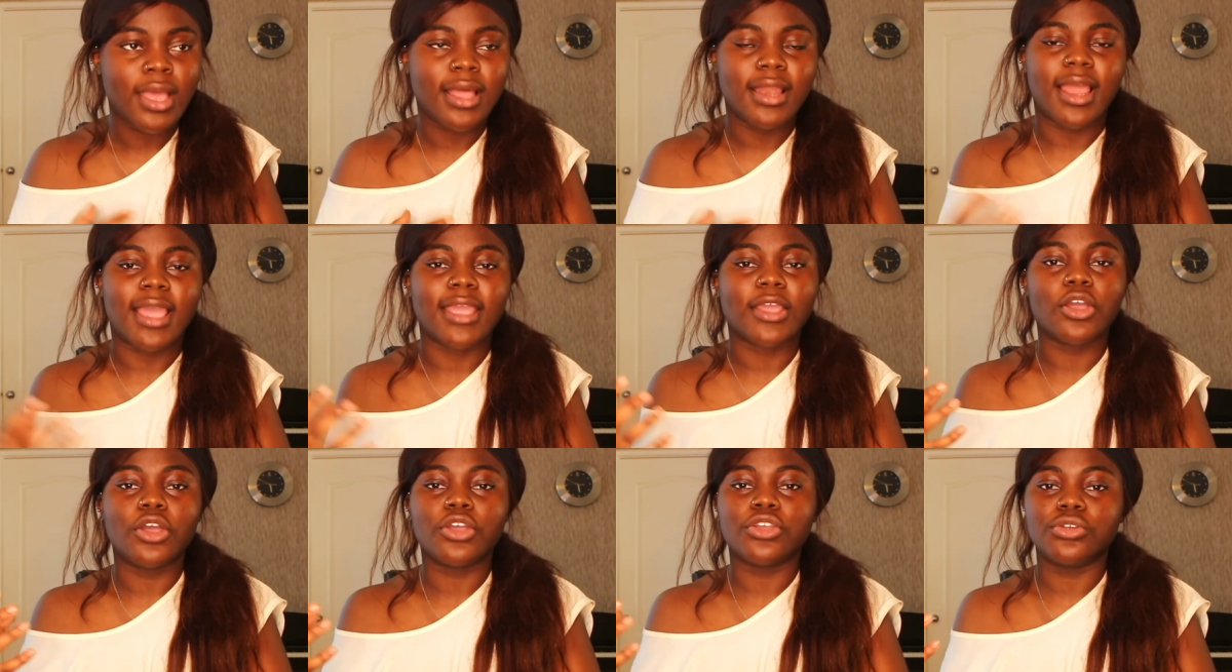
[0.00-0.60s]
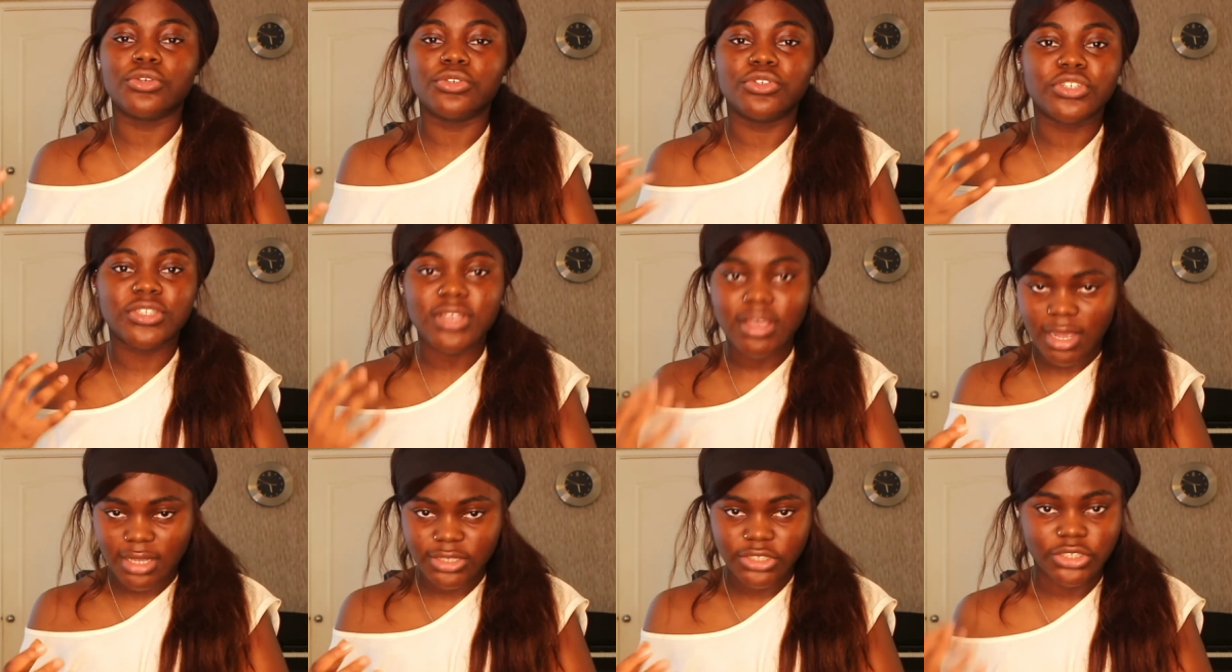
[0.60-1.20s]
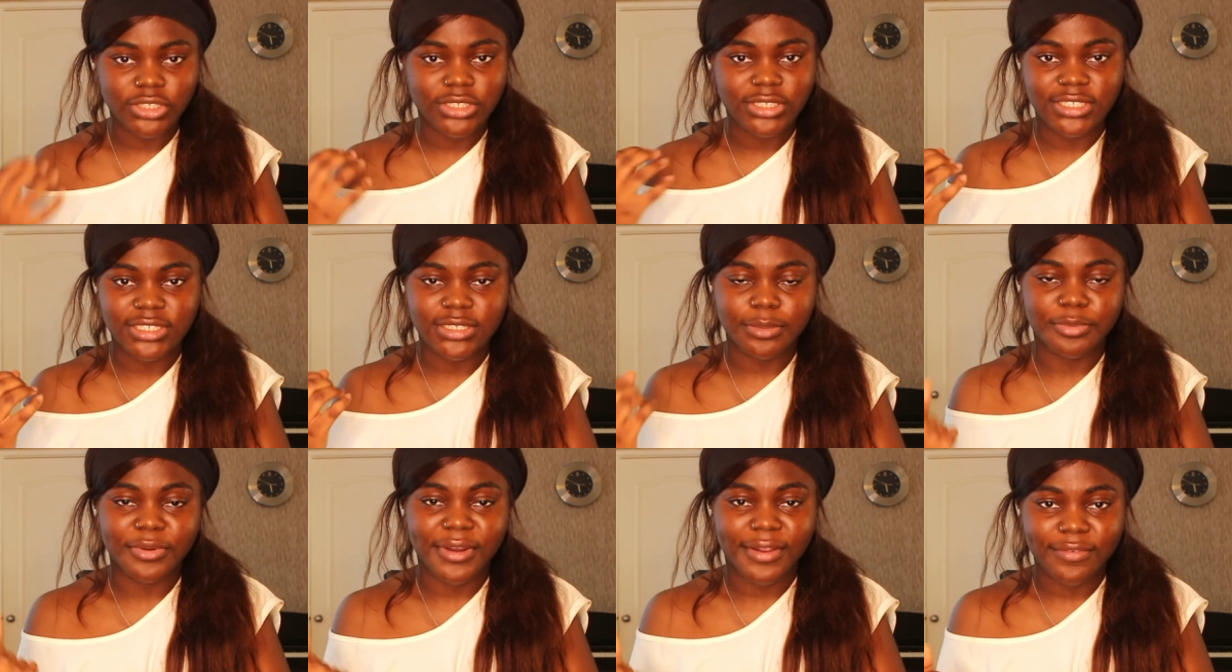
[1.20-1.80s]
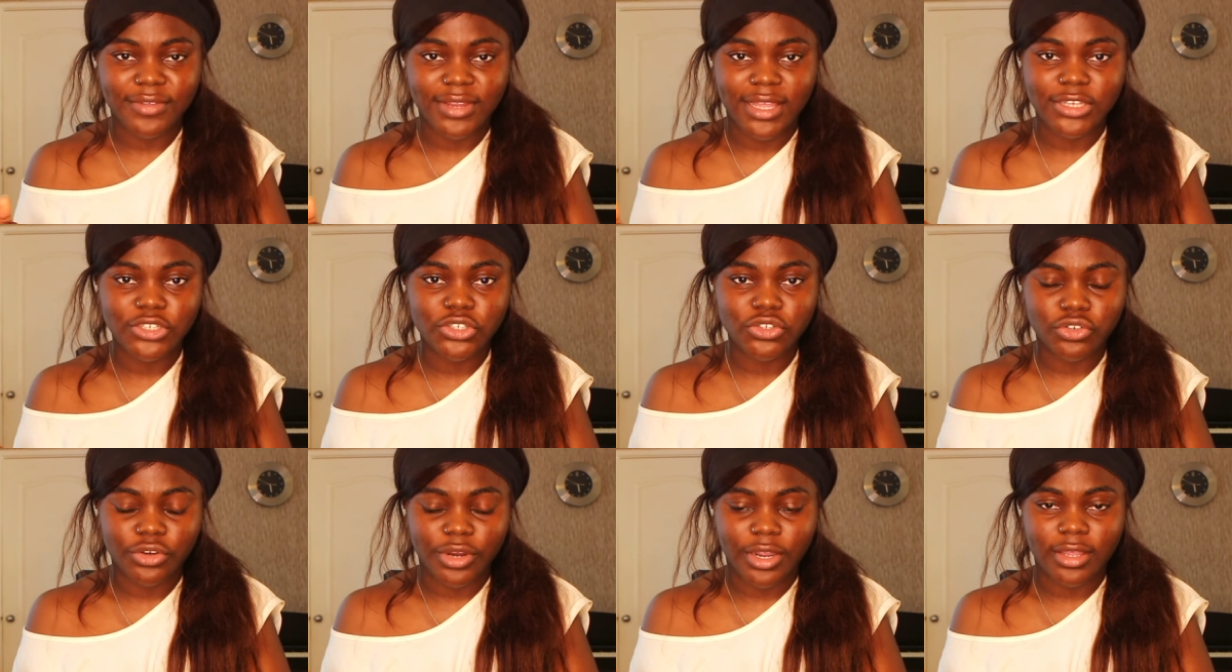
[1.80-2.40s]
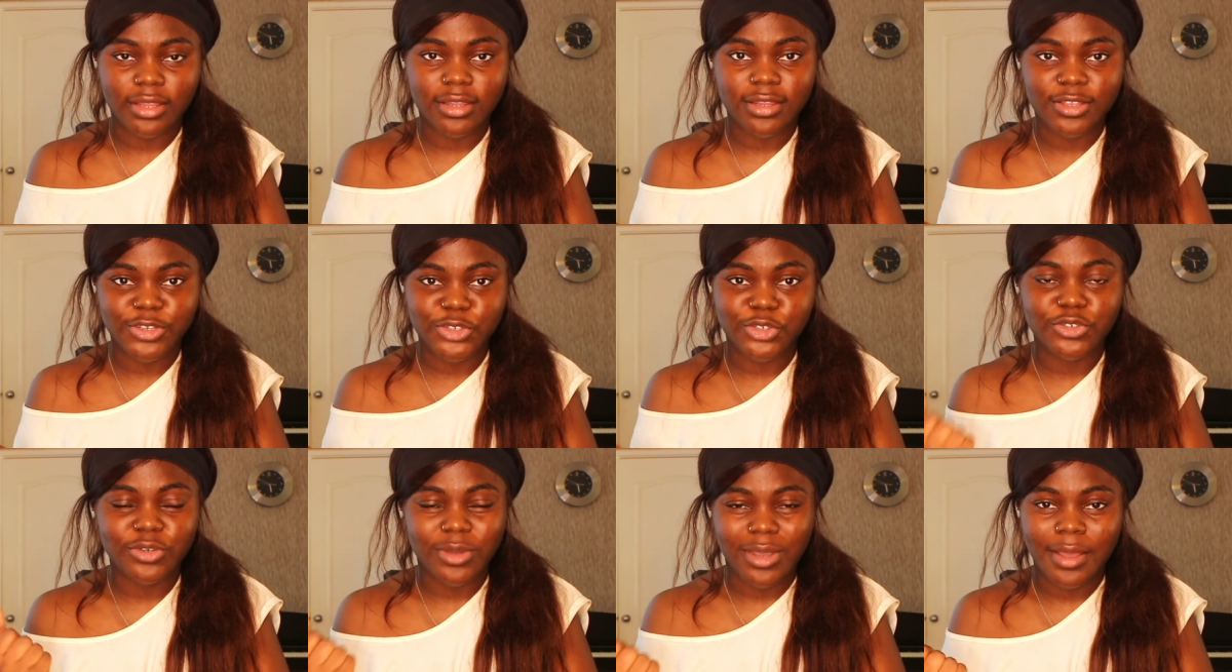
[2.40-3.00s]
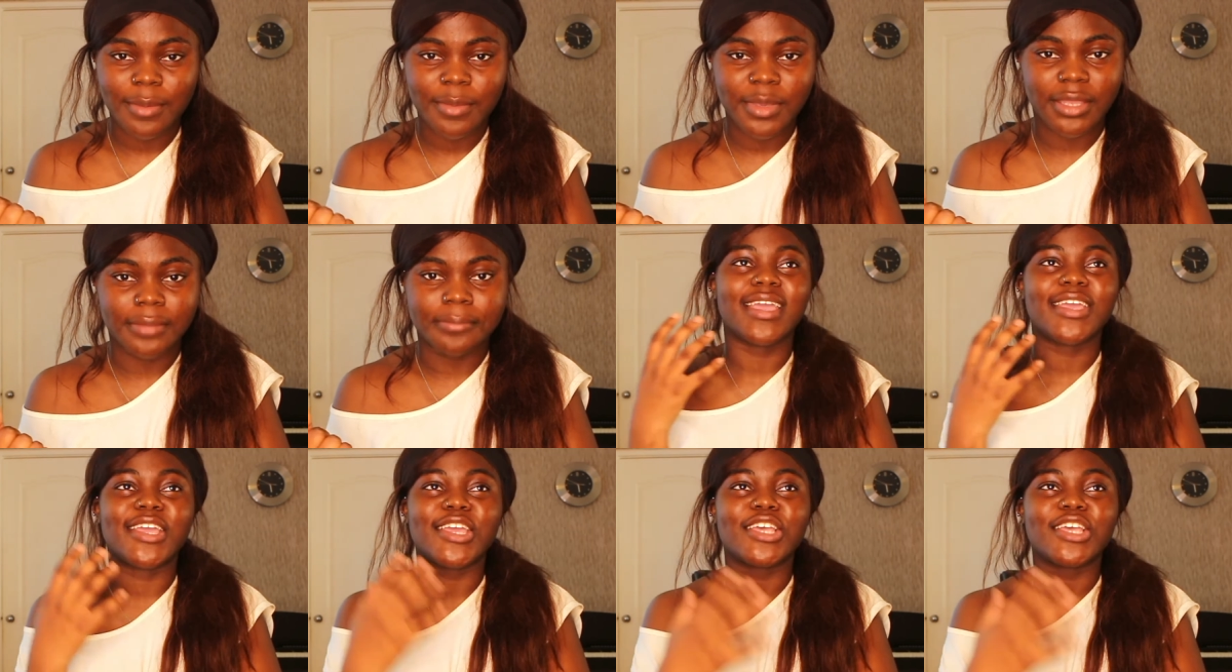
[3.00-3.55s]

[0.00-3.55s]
Like, you just need to pray for that strength. Do you know what I mean?